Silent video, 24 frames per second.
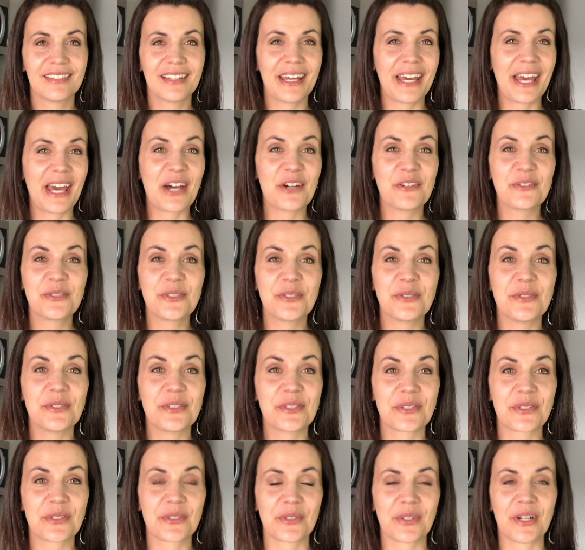how to
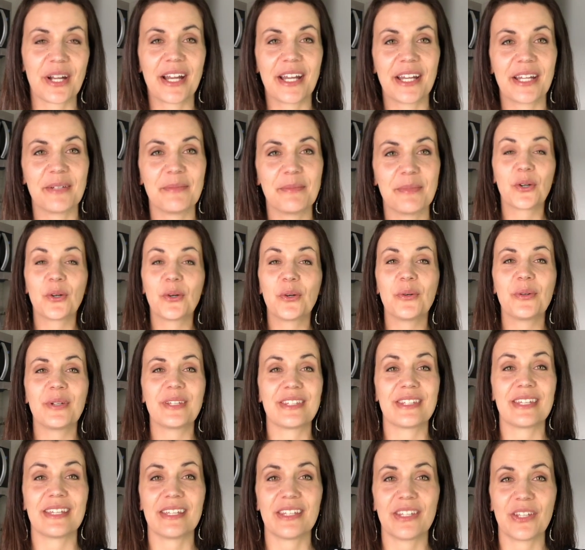describe who is
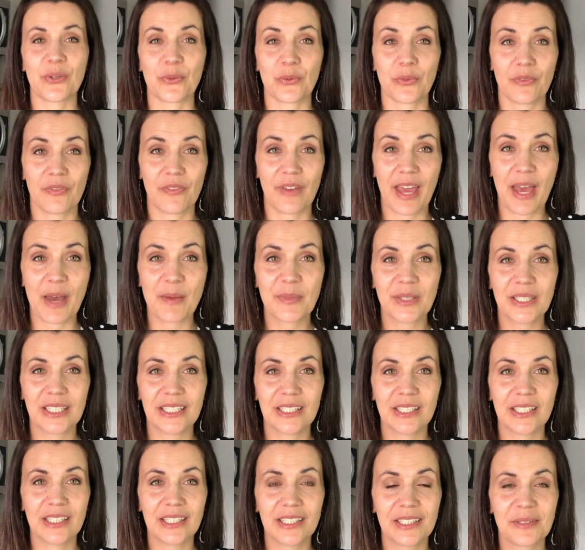in your
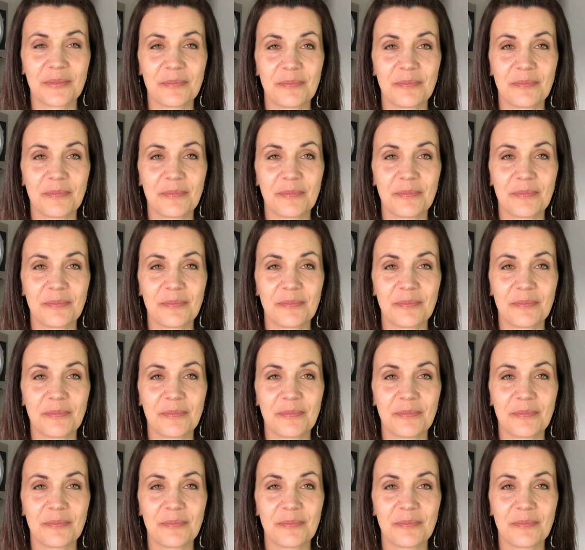family.